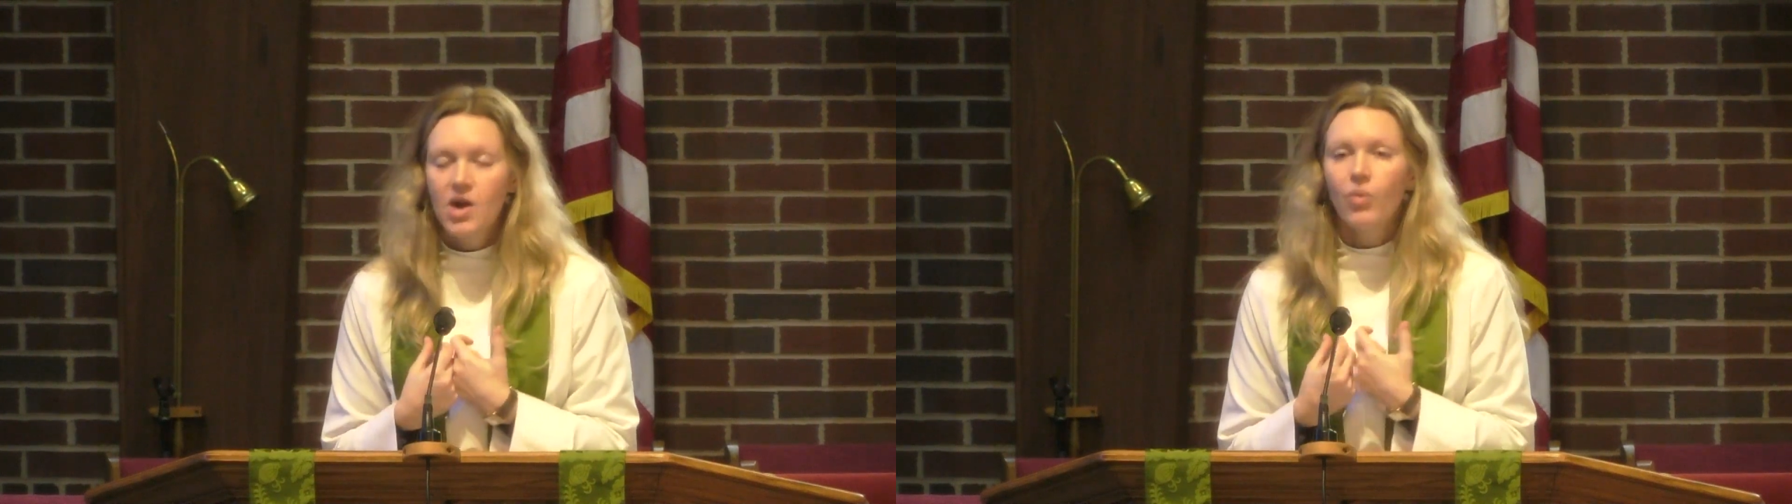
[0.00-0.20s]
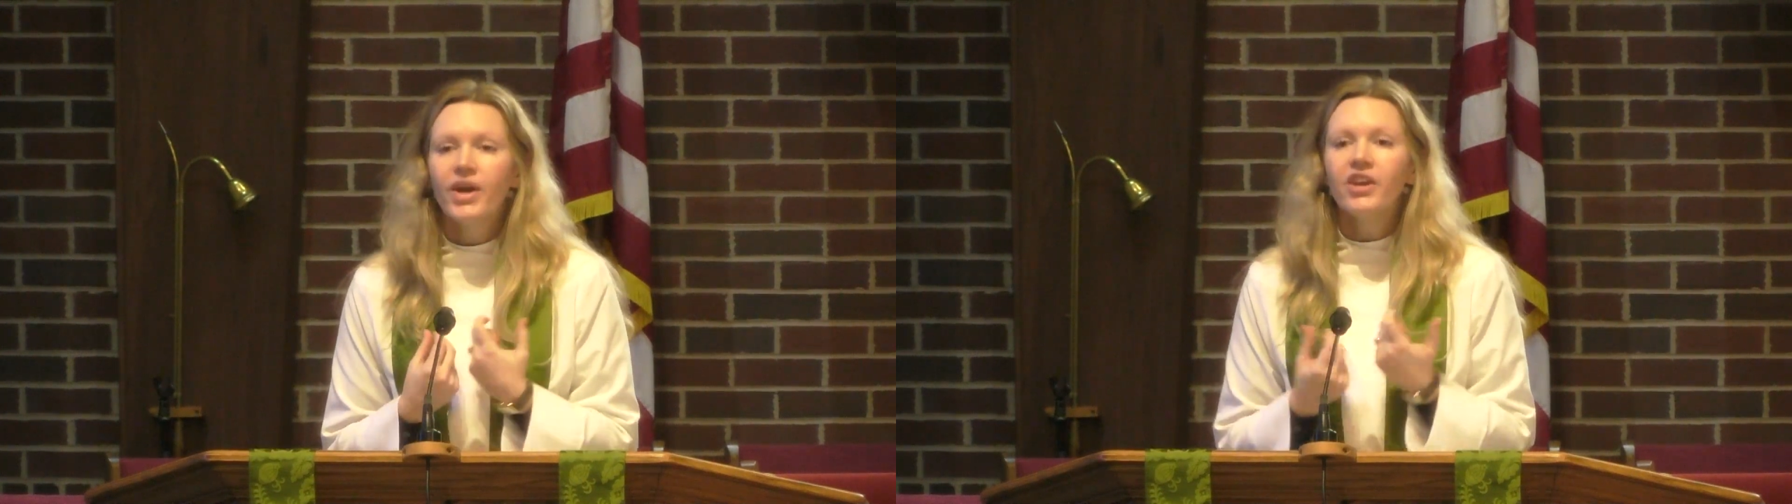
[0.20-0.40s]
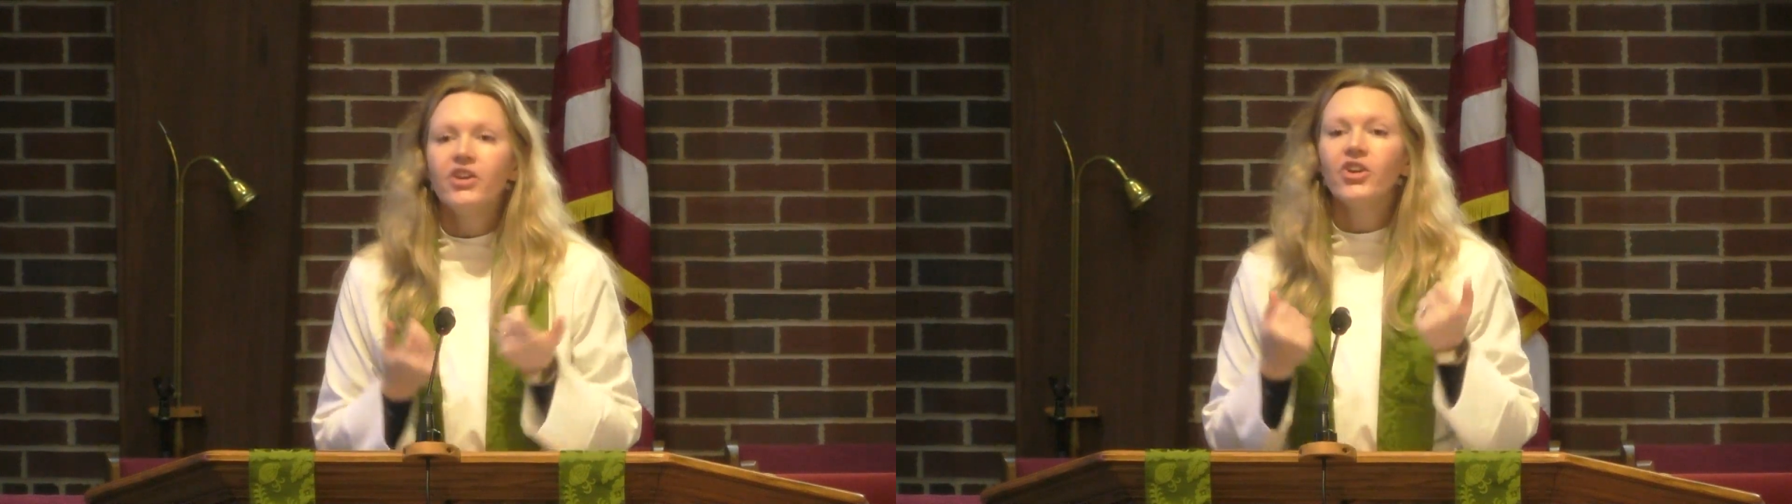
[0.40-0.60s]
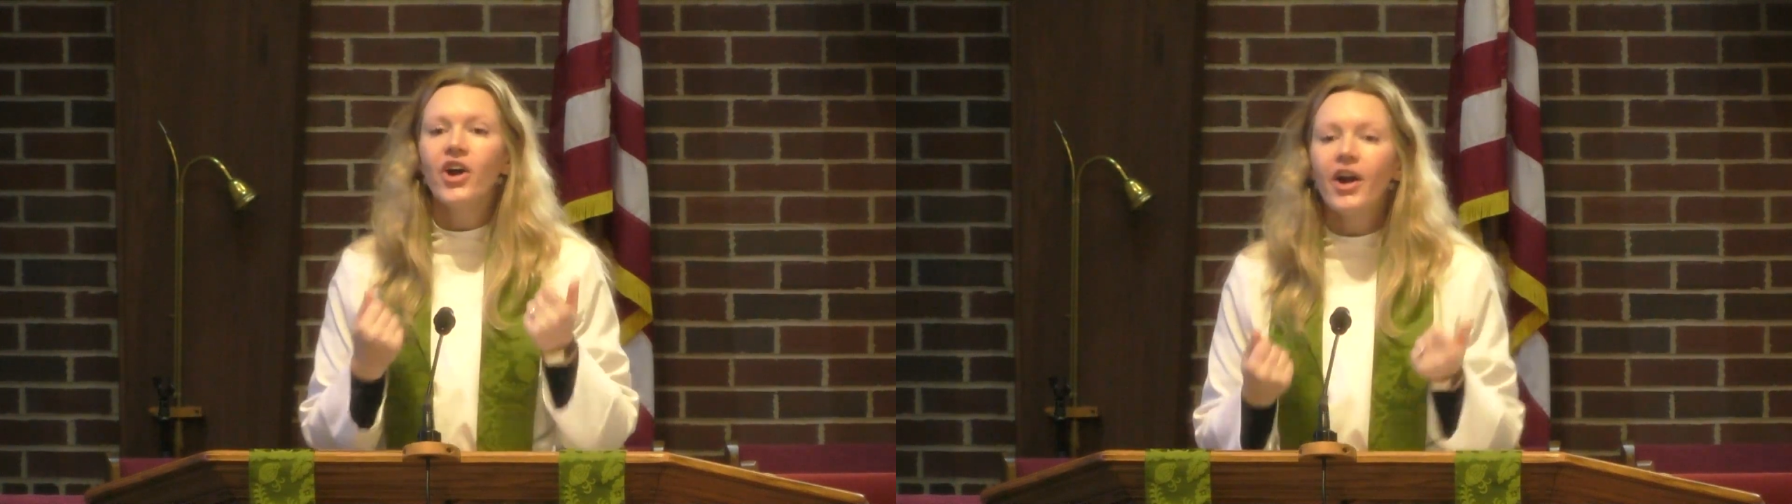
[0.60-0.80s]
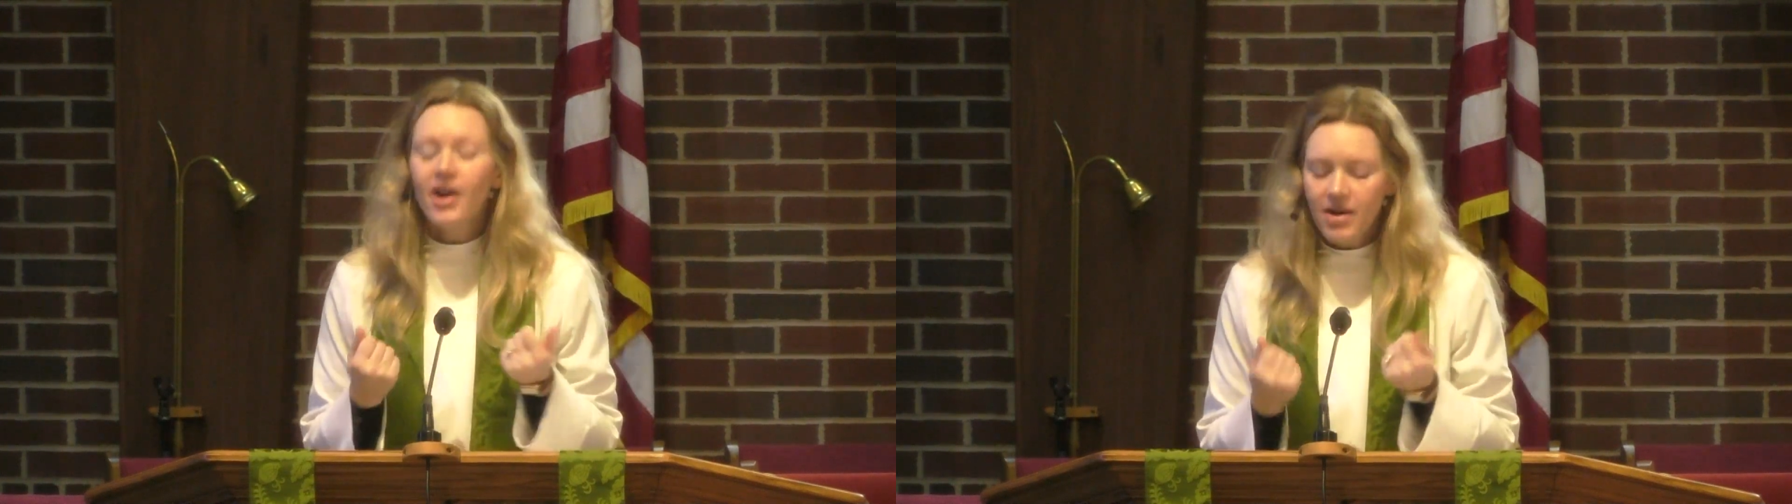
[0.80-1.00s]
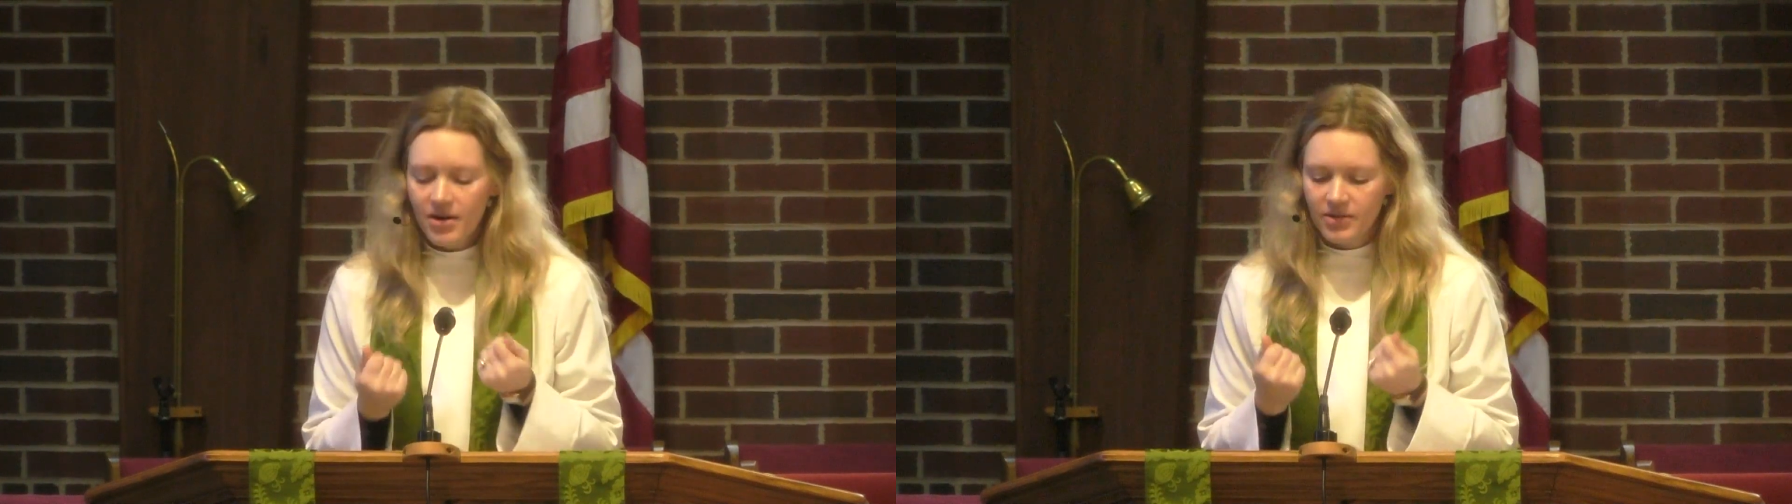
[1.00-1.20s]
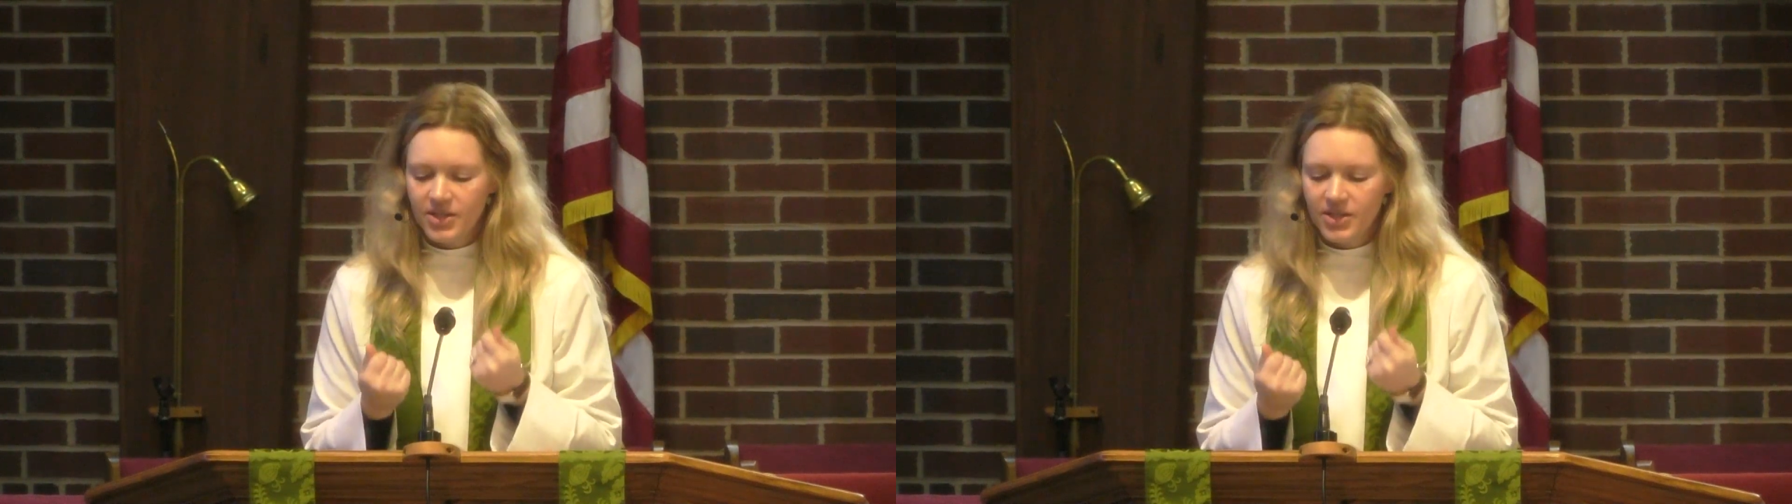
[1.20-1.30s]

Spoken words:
We yearn